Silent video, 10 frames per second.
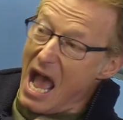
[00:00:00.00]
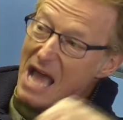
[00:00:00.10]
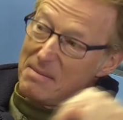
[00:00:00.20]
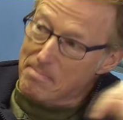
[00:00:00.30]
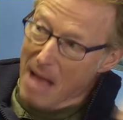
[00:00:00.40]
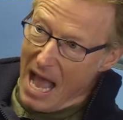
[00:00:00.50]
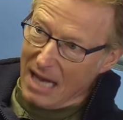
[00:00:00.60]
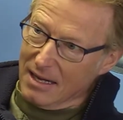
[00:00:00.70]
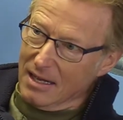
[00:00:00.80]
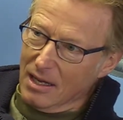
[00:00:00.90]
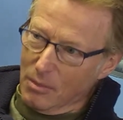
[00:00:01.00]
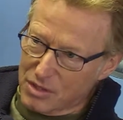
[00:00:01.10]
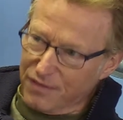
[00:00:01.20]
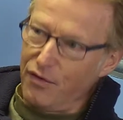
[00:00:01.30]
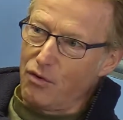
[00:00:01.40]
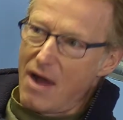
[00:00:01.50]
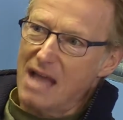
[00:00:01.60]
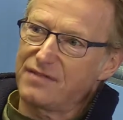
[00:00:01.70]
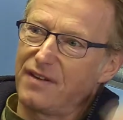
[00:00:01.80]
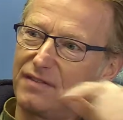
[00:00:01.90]
and back was 4
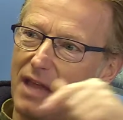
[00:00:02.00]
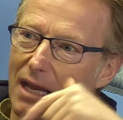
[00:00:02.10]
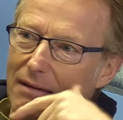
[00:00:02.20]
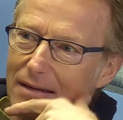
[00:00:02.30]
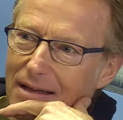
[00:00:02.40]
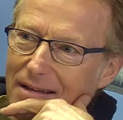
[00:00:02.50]
hours 15.